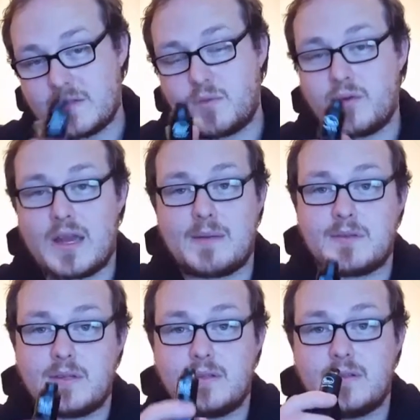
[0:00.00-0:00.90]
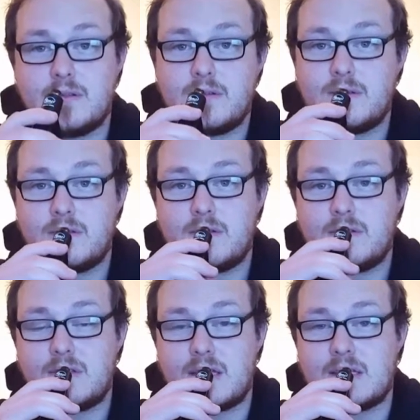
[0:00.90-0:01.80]
small
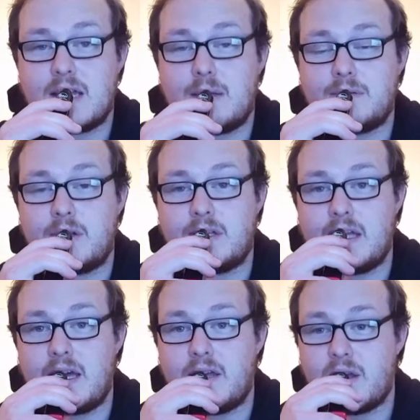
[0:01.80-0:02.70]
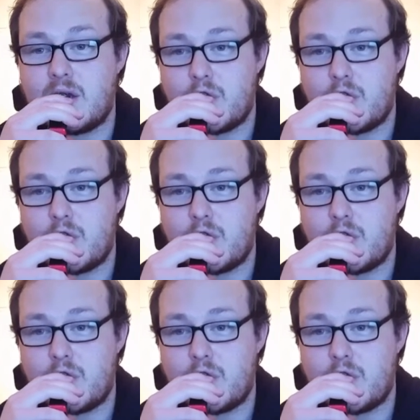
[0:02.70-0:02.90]
Tesla Clapton RDA.